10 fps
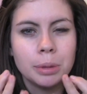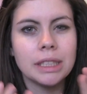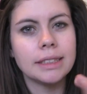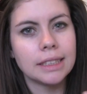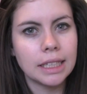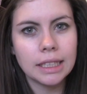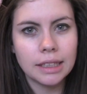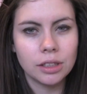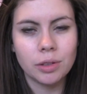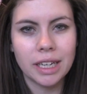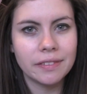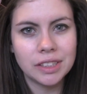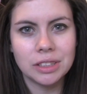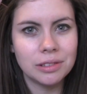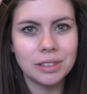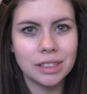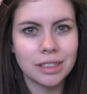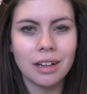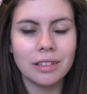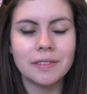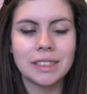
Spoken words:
beads in it that you have to dissolve.